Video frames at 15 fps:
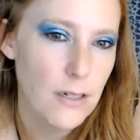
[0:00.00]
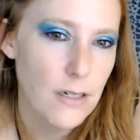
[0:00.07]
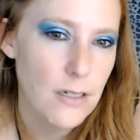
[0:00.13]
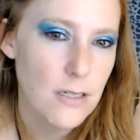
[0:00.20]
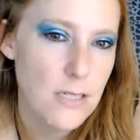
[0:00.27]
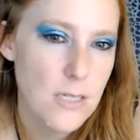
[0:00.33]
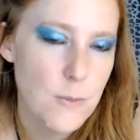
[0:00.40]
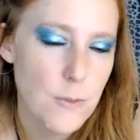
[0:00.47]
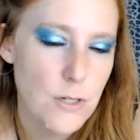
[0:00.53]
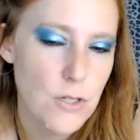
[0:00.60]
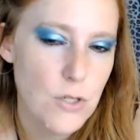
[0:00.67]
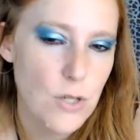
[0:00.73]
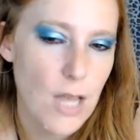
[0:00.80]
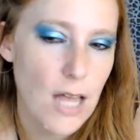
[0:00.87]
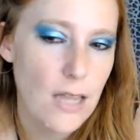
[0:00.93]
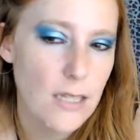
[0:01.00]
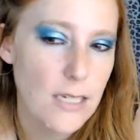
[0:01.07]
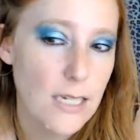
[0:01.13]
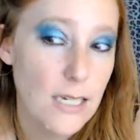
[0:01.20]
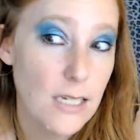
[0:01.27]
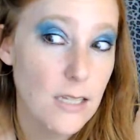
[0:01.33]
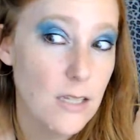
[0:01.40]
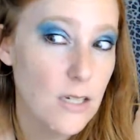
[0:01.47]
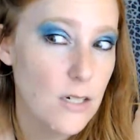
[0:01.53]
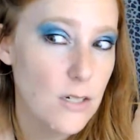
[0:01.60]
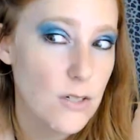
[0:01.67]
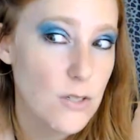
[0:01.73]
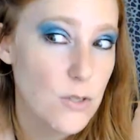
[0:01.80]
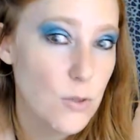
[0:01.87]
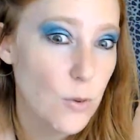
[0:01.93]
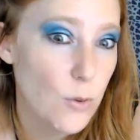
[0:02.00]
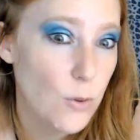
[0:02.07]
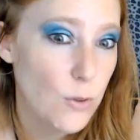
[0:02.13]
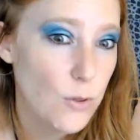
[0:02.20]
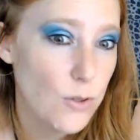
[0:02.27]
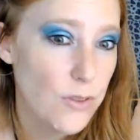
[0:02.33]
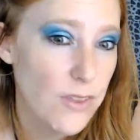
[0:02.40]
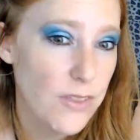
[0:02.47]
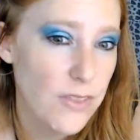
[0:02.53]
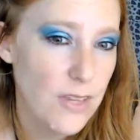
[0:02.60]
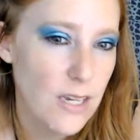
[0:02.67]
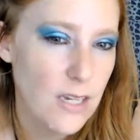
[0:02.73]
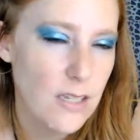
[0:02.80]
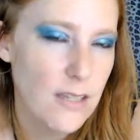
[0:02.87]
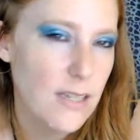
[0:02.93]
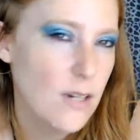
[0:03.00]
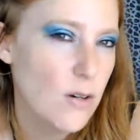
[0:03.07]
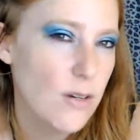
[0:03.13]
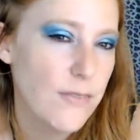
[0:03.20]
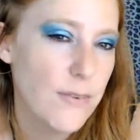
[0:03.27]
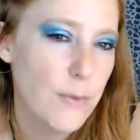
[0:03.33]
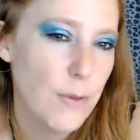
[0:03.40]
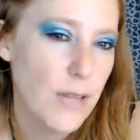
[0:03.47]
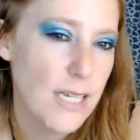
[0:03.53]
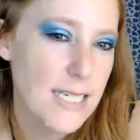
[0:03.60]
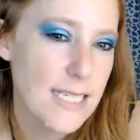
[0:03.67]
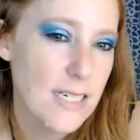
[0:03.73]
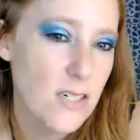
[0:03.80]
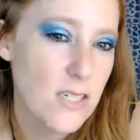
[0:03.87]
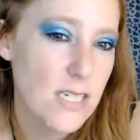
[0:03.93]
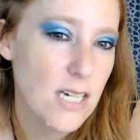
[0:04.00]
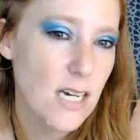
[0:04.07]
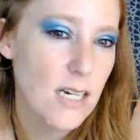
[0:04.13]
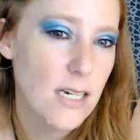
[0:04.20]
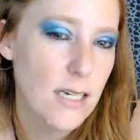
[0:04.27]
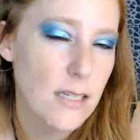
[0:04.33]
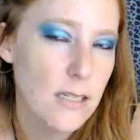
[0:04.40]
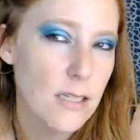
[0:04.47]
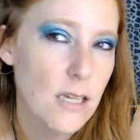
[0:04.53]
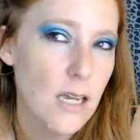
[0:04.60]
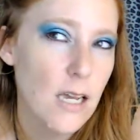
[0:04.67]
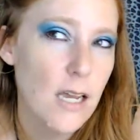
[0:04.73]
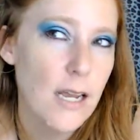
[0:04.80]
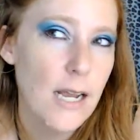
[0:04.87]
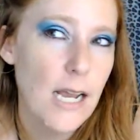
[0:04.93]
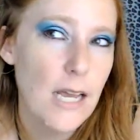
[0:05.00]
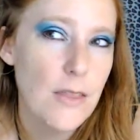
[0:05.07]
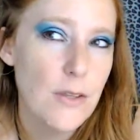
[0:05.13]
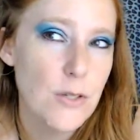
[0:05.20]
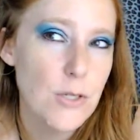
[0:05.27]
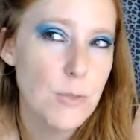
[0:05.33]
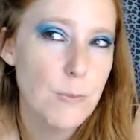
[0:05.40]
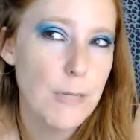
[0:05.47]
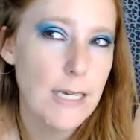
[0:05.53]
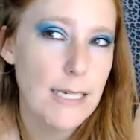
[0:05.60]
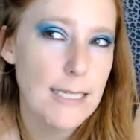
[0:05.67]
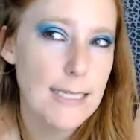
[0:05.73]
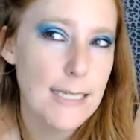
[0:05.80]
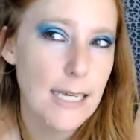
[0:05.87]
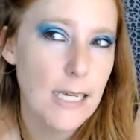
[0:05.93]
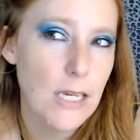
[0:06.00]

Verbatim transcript: spirituality and their soul that they don't even realize they're stuck. And those beings, like,